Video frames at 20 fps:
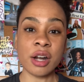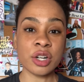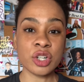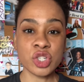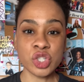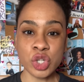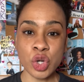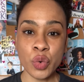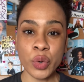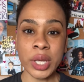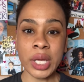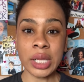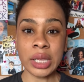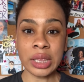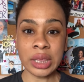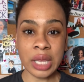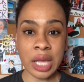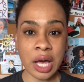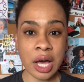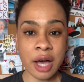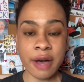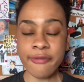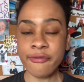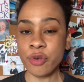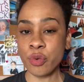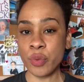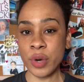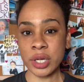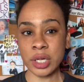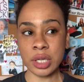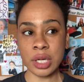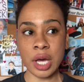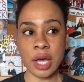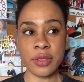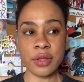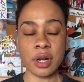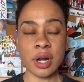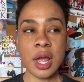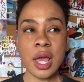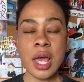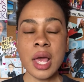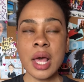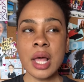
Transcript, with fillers: are showing love for one another.